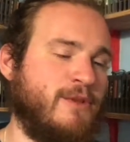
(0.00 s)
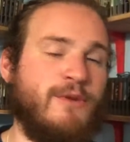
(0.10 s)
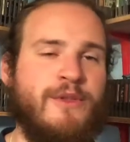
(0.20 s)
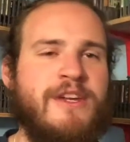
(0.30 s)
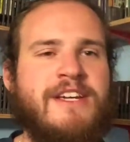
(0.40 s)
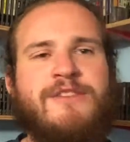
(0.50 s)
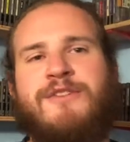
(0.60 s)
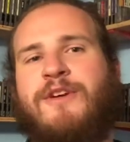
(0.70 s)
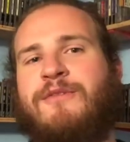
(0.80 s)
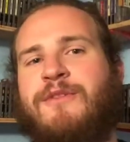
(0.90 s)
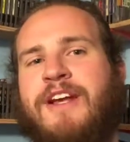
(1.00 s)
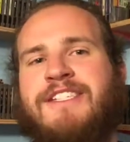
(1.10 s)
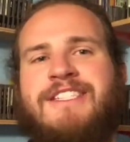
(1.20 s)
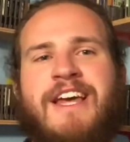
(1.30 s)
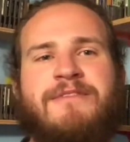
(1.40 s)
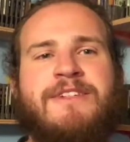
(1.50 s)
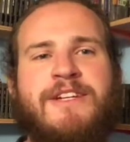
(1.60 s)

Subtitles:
Cool thing is you go through like 7